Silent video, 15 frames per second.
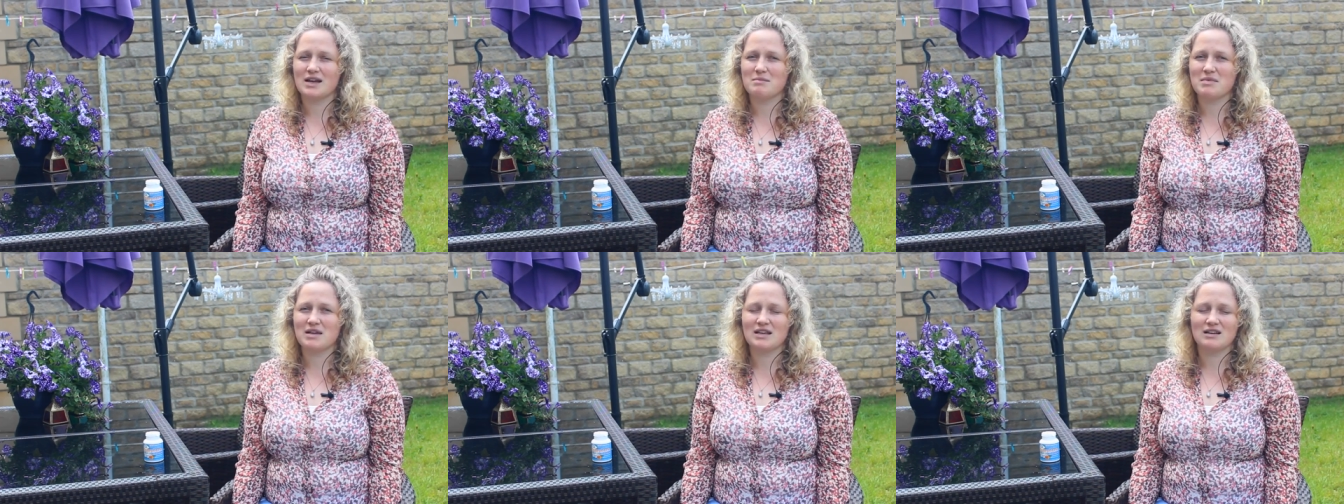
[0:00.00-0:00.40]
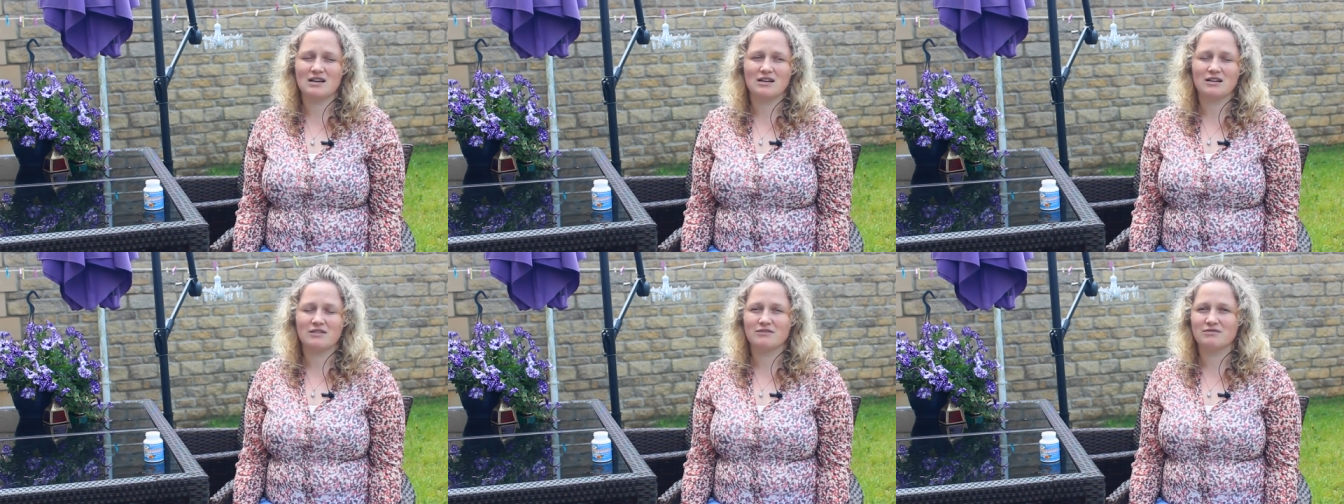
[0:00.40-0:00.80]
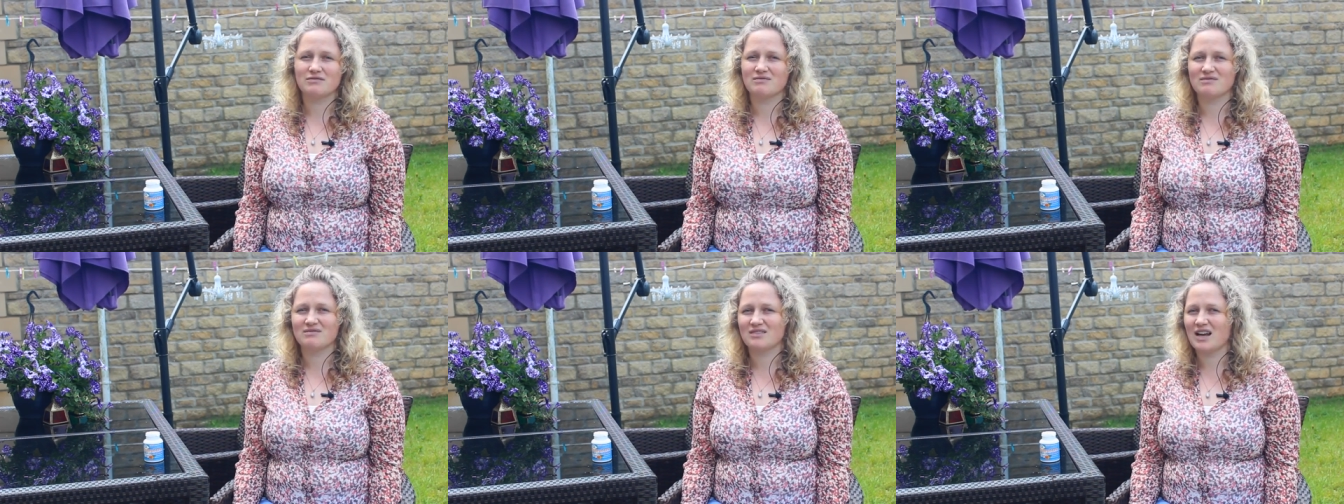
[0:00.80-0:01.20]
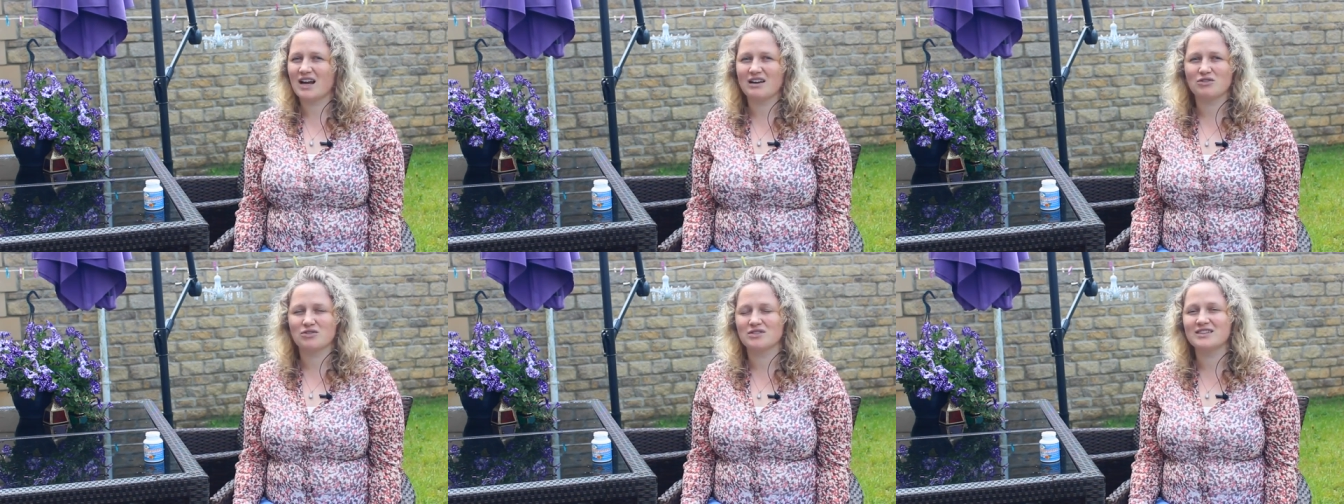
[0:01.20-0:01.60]
I mean, I've,
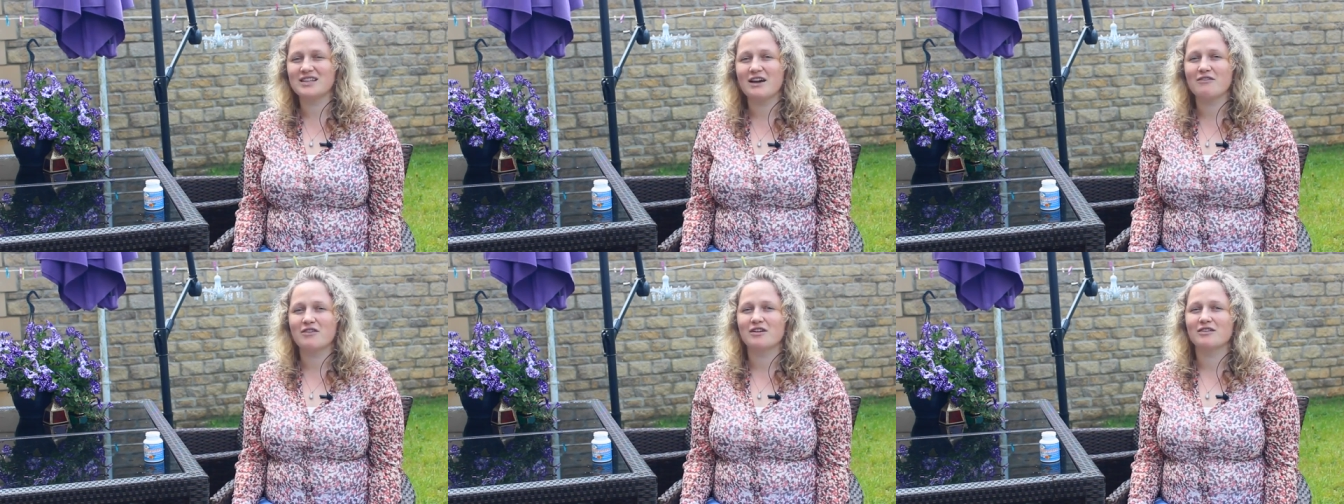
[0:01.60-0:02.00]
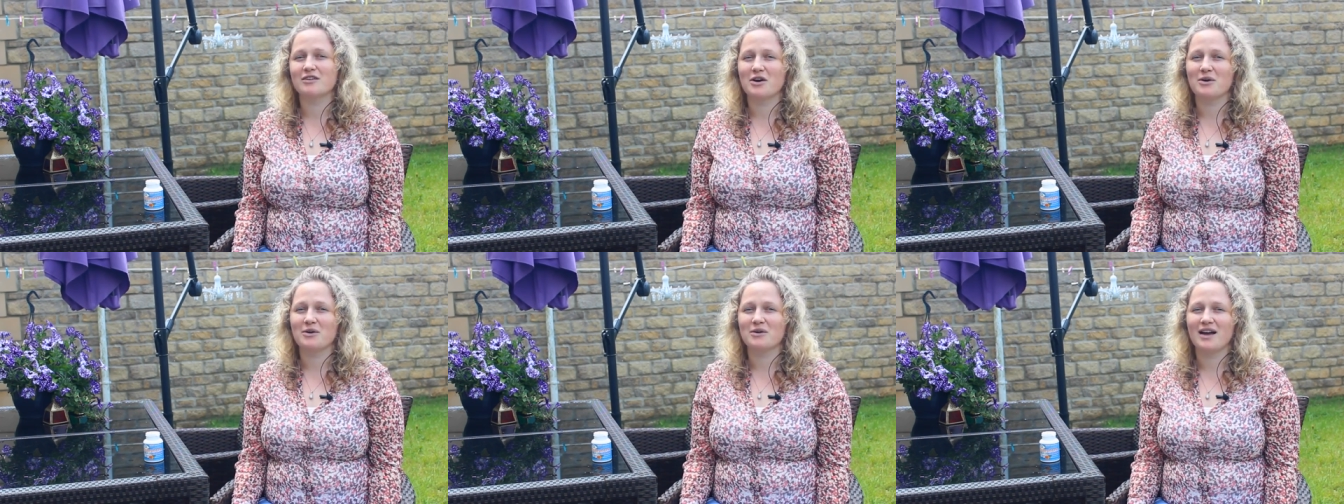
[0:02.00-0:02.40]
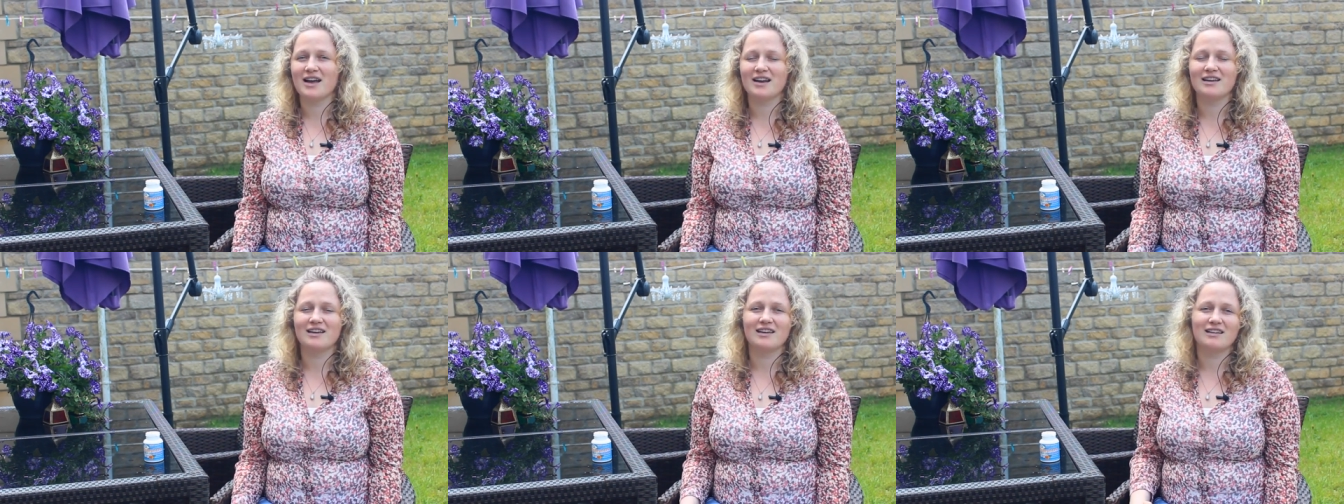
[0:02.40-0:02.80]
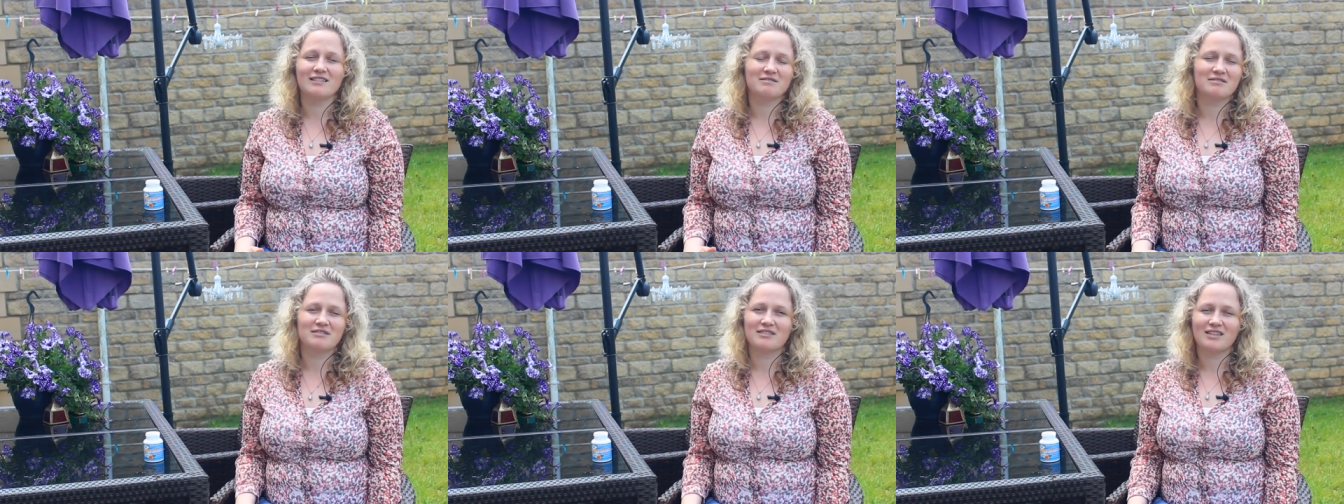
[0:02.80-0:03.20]
I could never grow
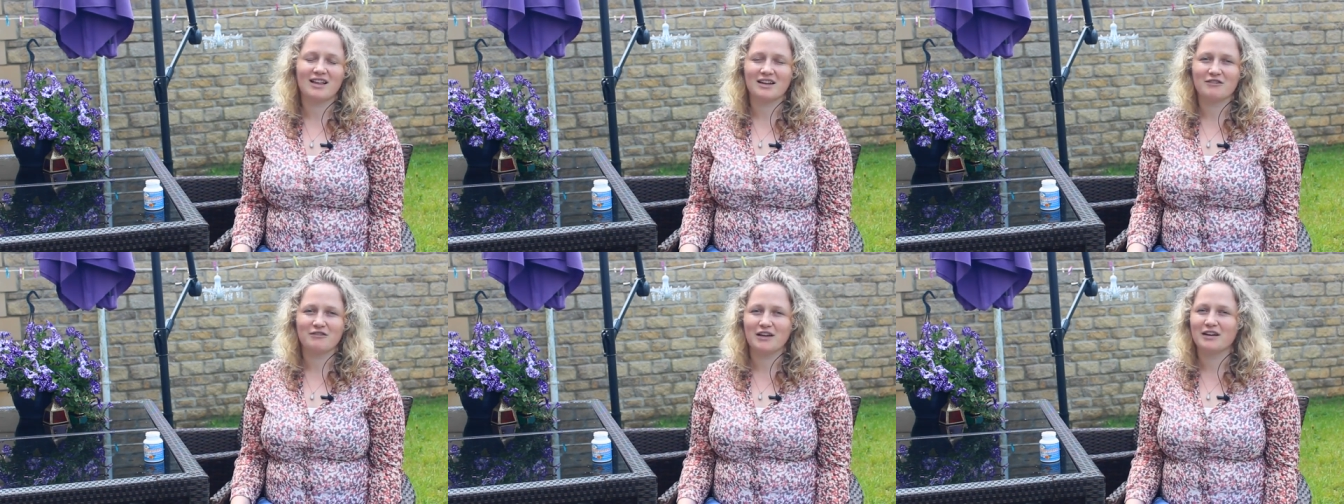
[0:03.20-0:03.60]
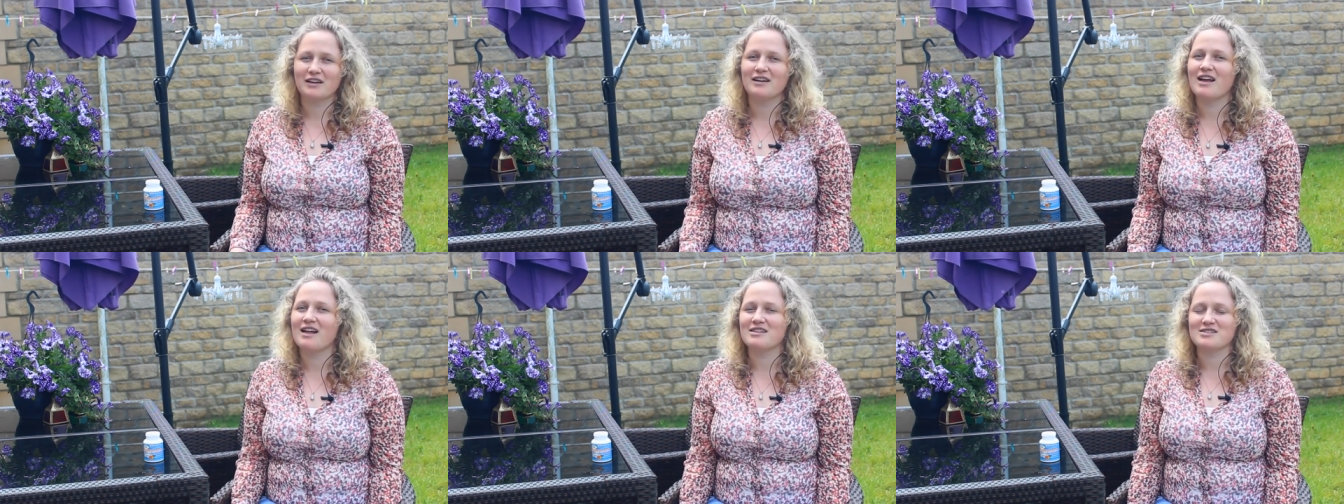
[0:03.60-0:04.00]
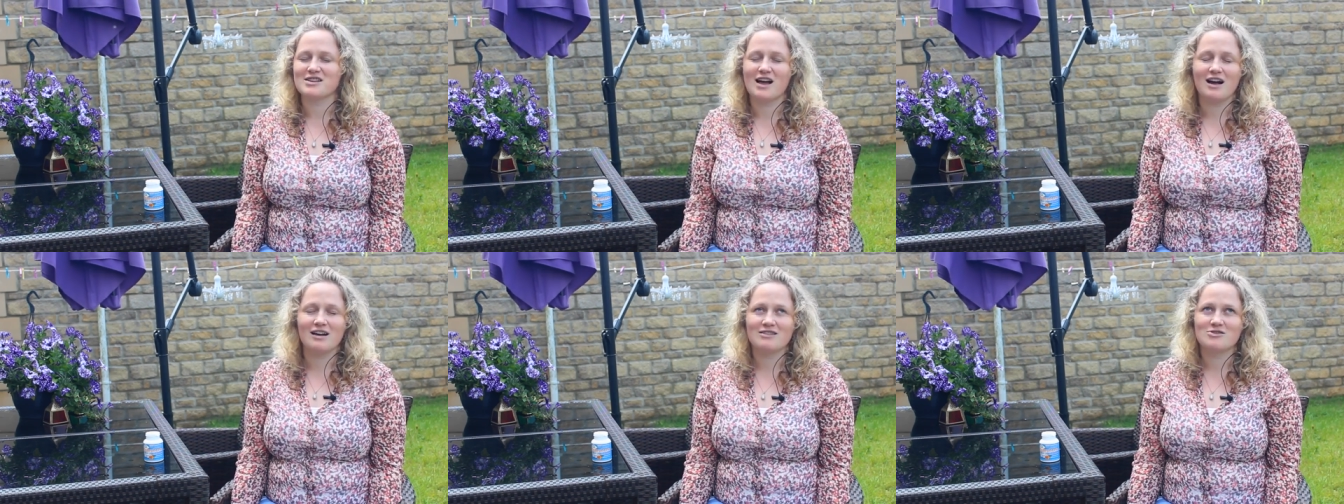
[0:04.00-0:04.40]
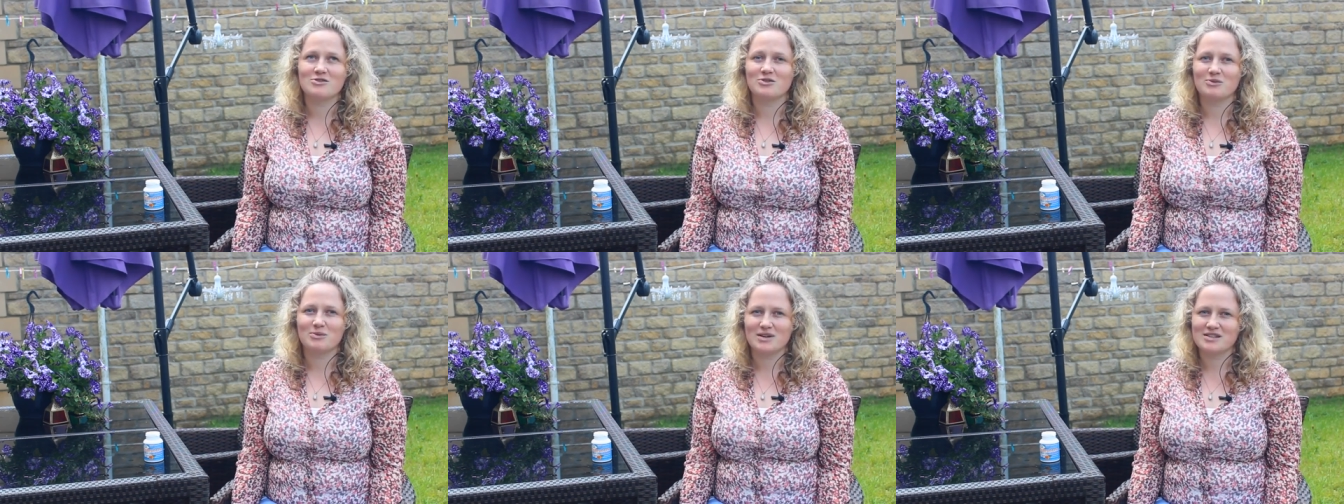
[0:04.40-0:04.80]
any like fingernails at
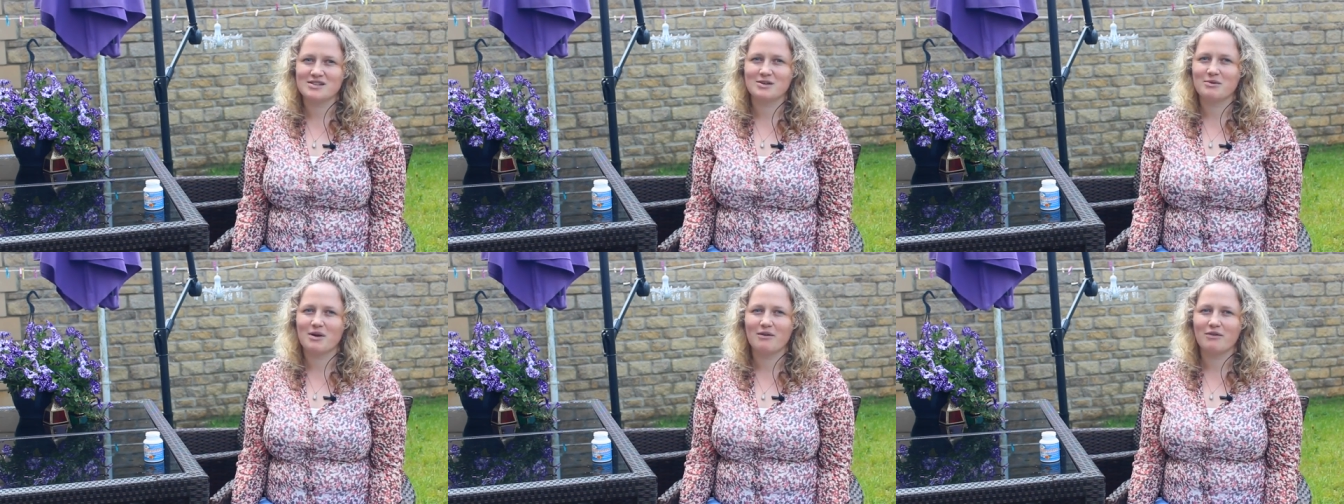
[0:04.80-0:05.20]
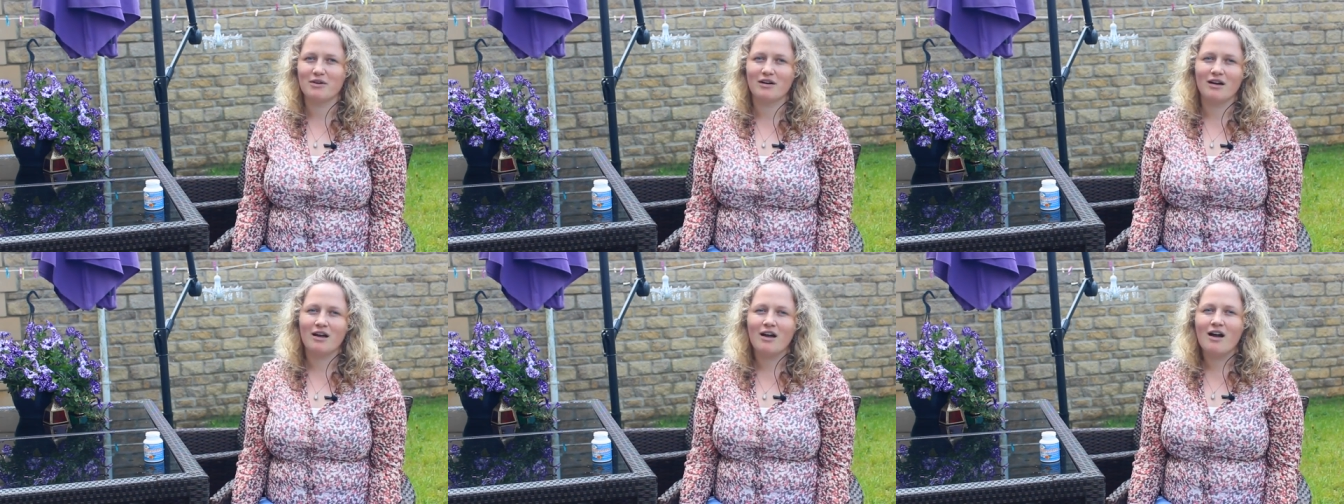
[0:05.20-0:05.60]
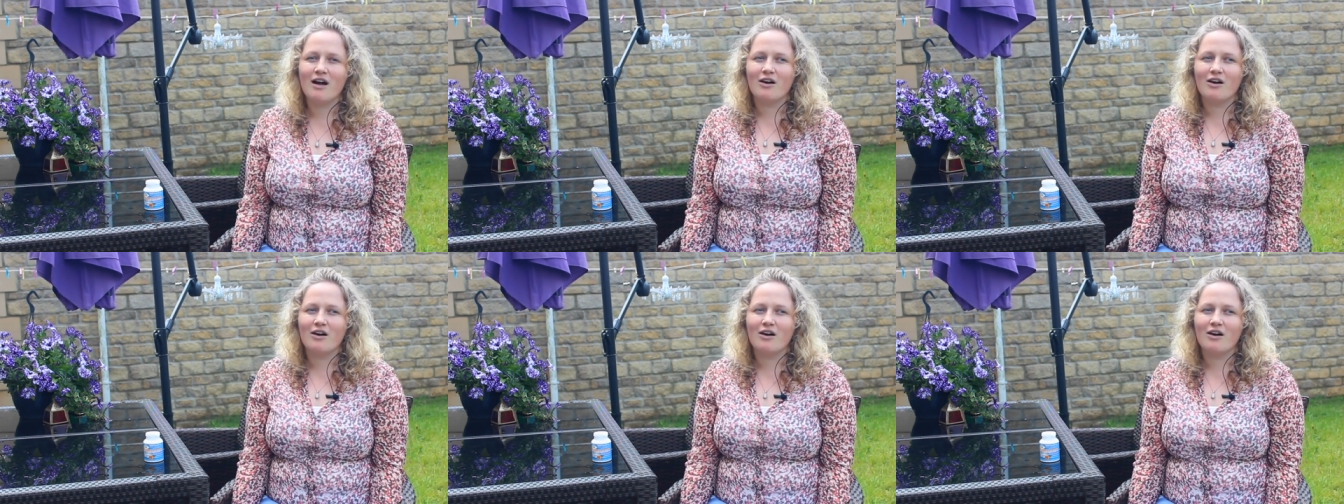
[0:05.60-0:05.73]
all whatsoever